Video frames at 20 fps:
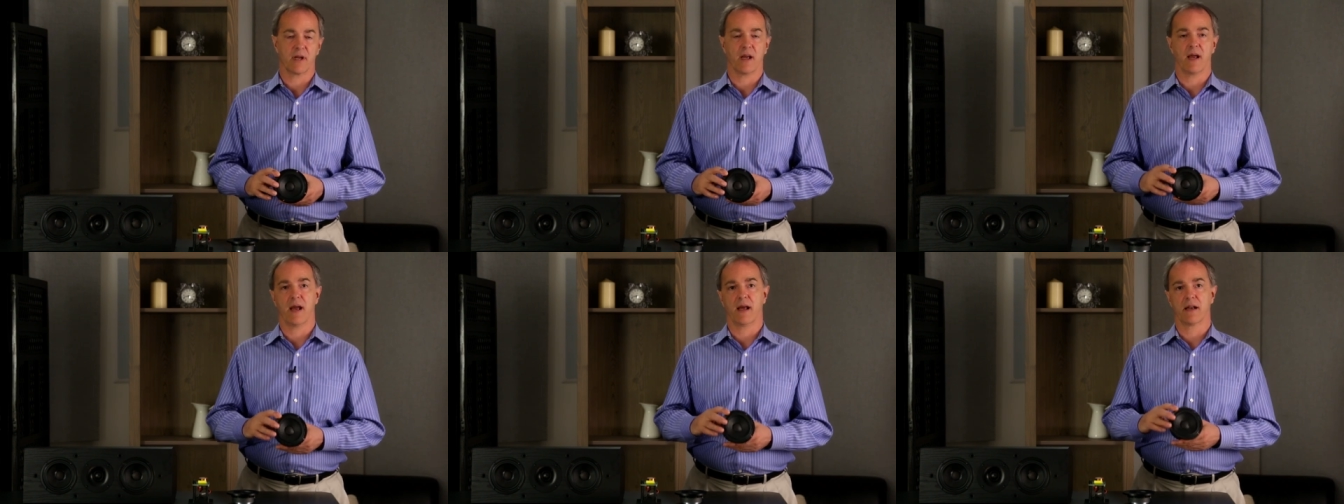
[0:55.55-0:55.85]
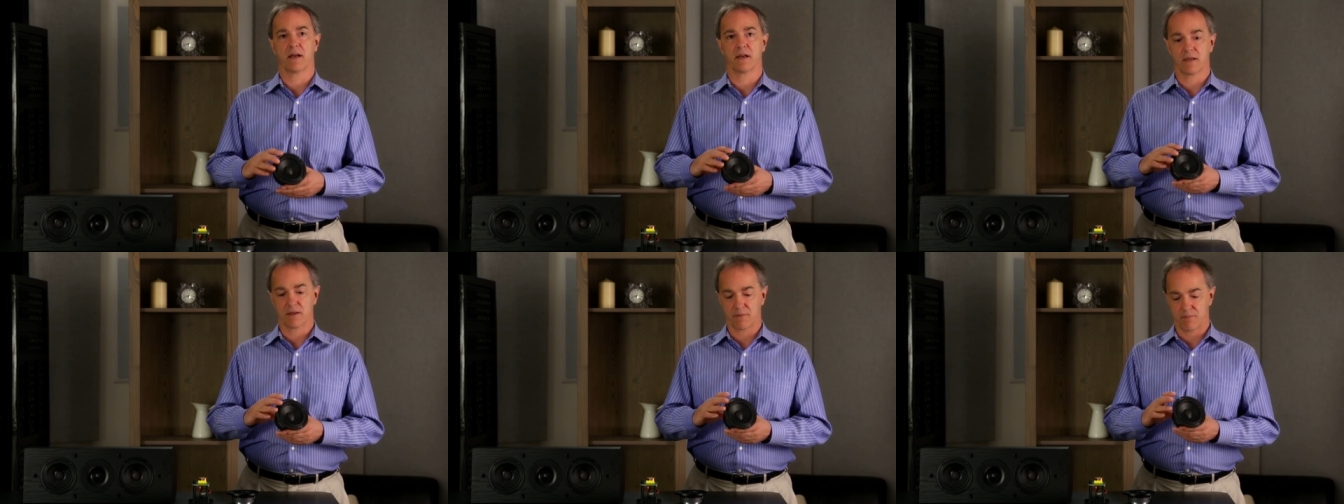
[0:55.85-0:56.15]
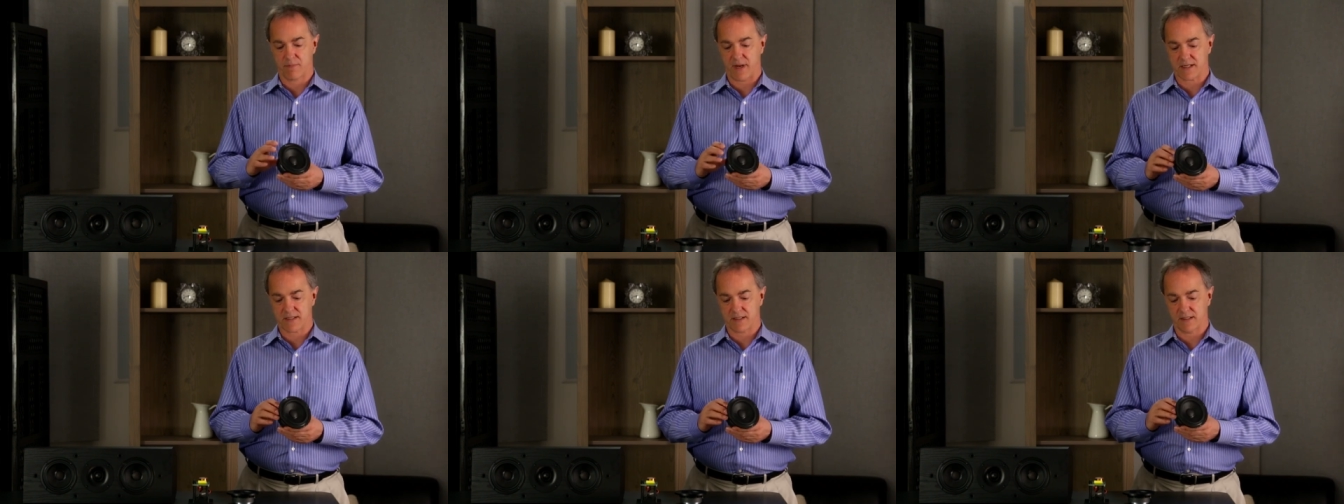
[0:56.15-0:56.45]
and
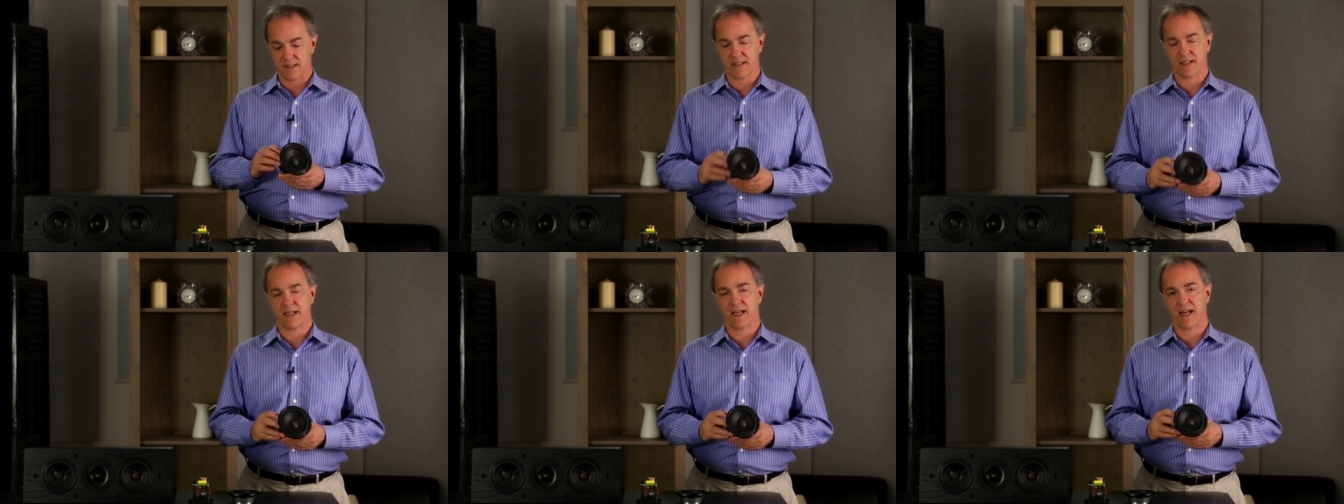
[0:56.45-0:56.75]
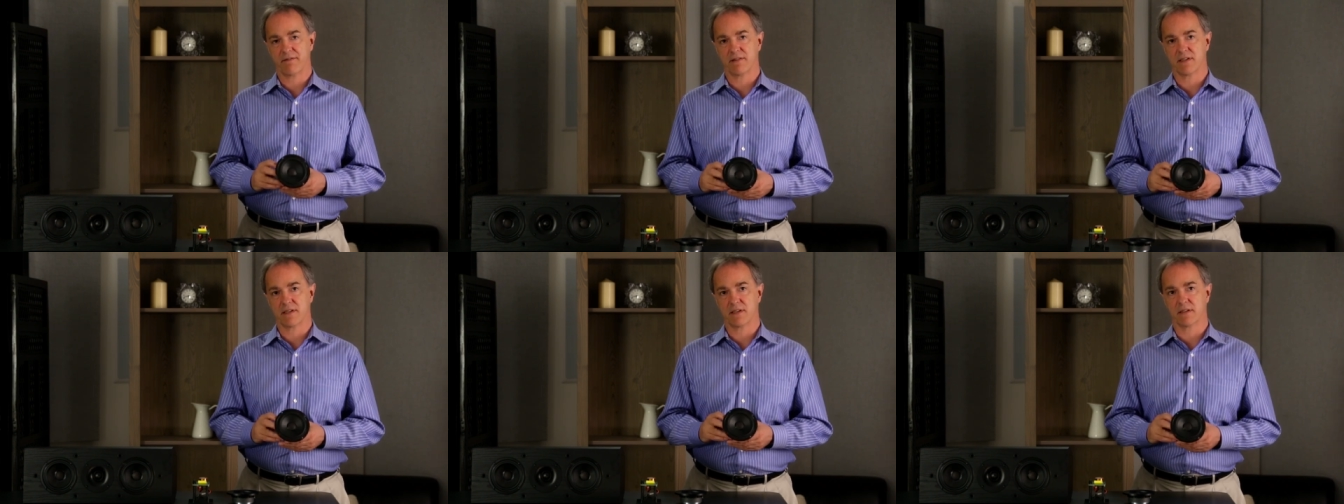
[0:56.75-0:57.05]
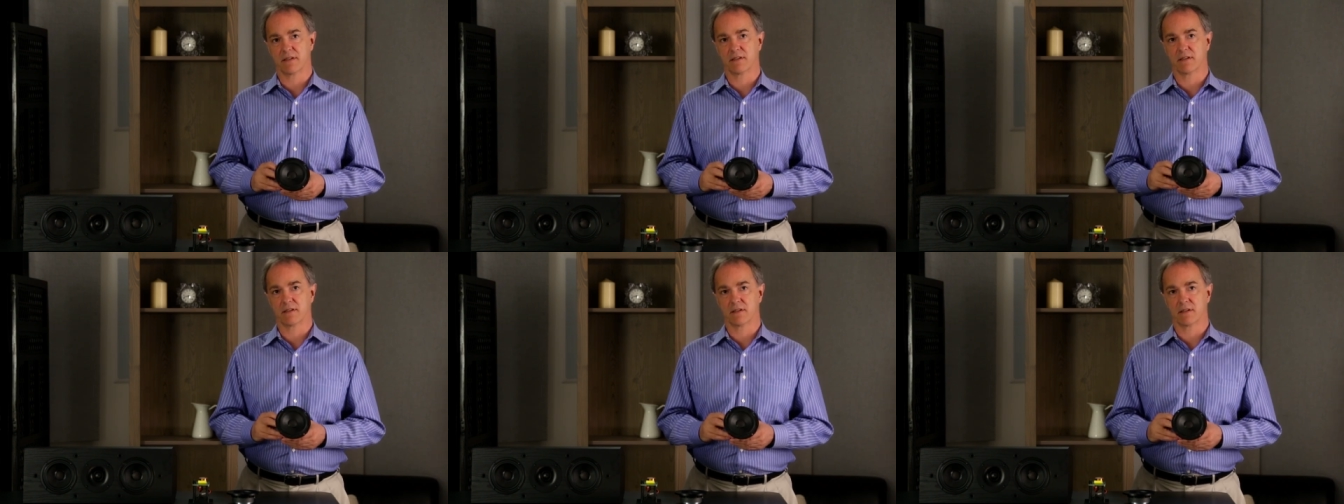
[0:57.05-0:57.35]
better
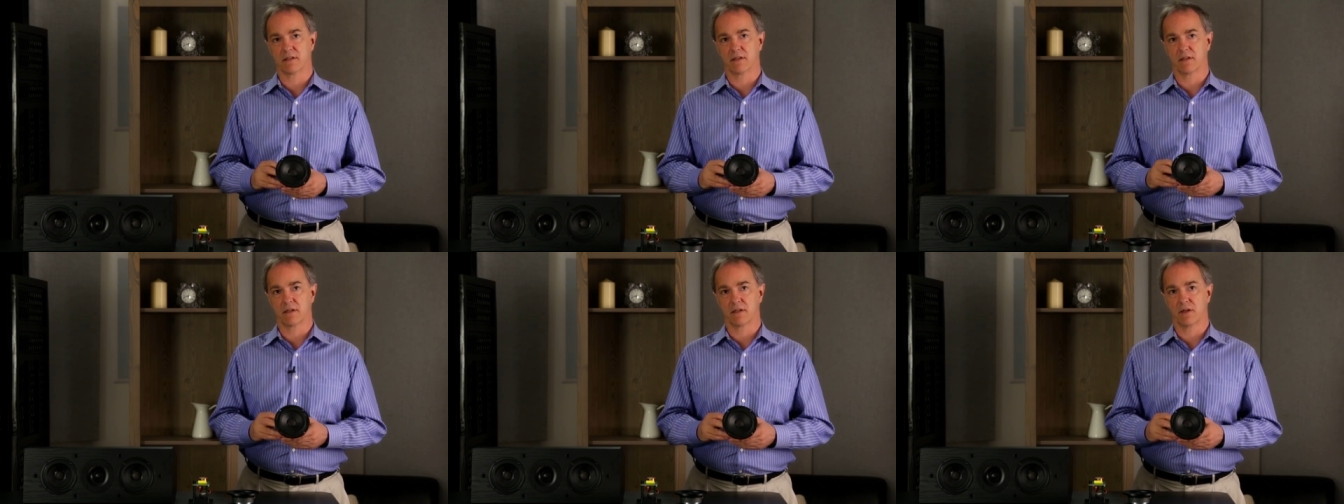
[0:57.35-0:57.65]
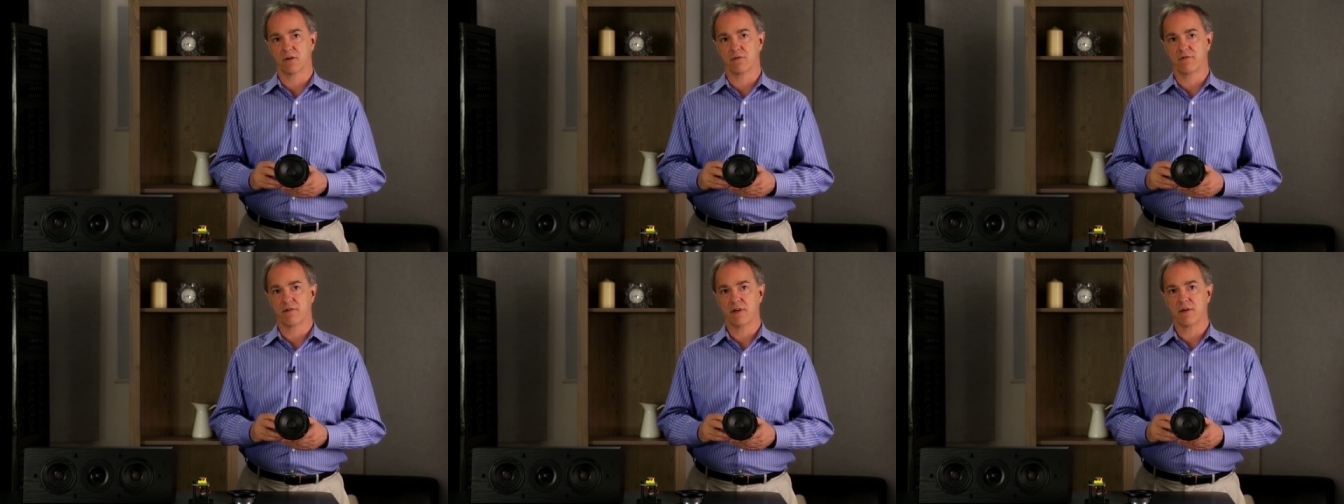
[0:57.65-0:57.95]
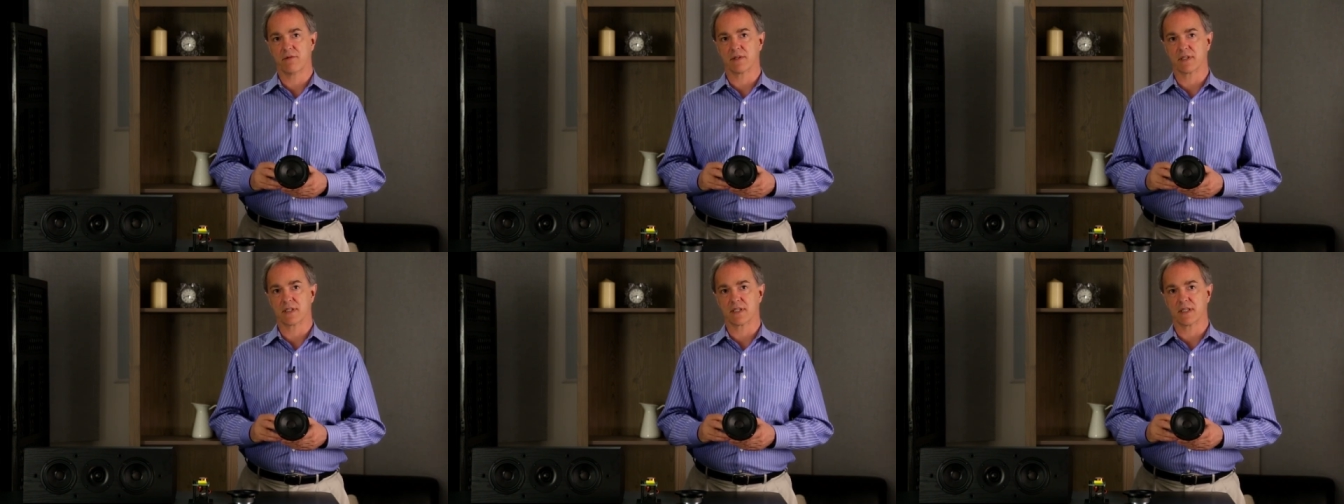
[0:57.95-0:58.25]
linearity at low
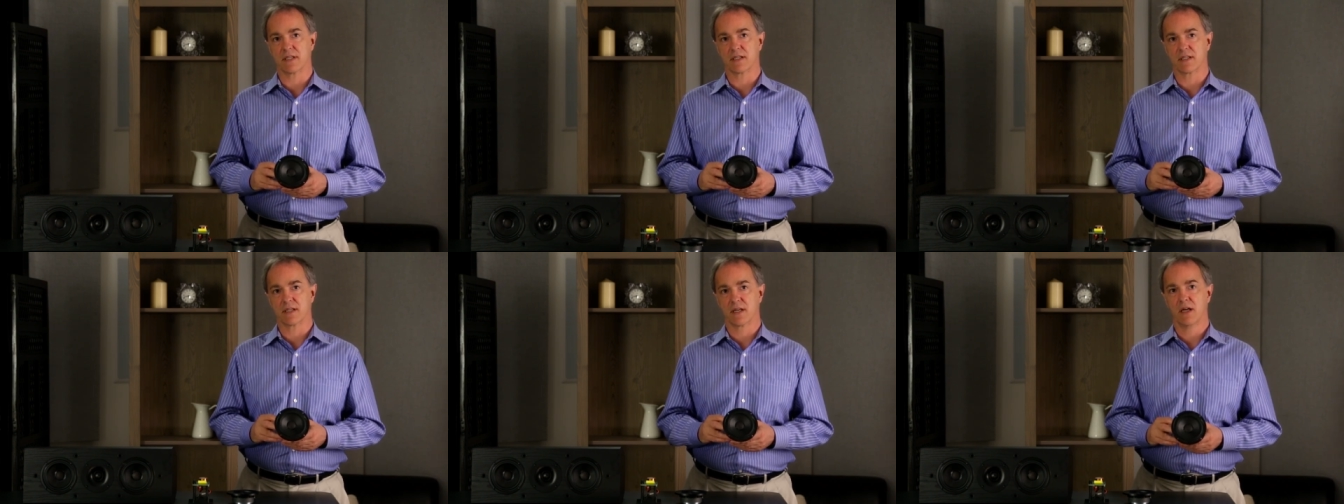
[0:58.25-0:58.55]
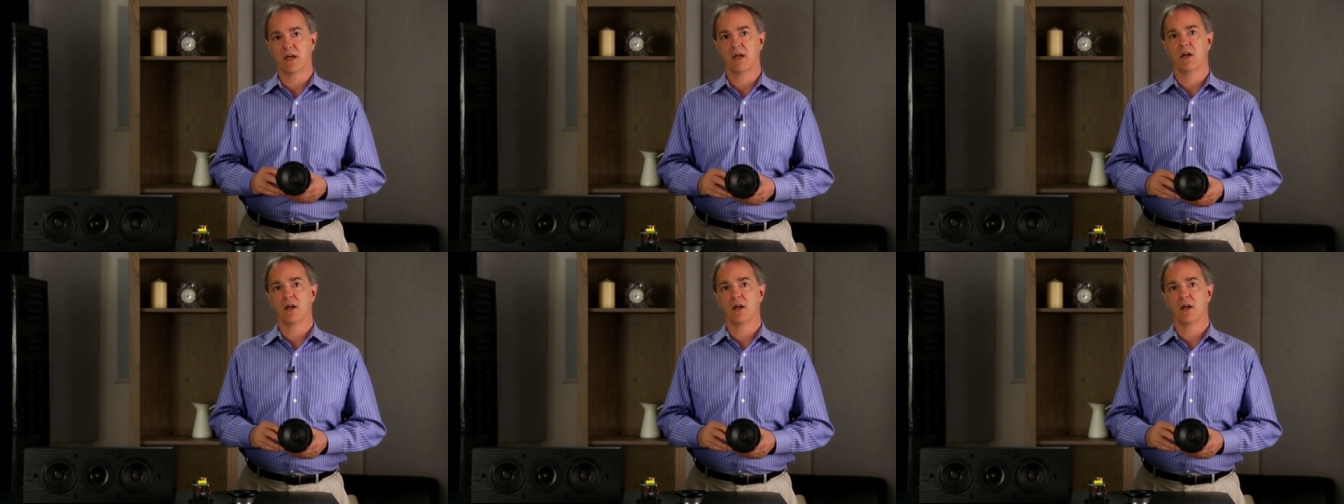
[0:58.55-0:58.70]
frequencies,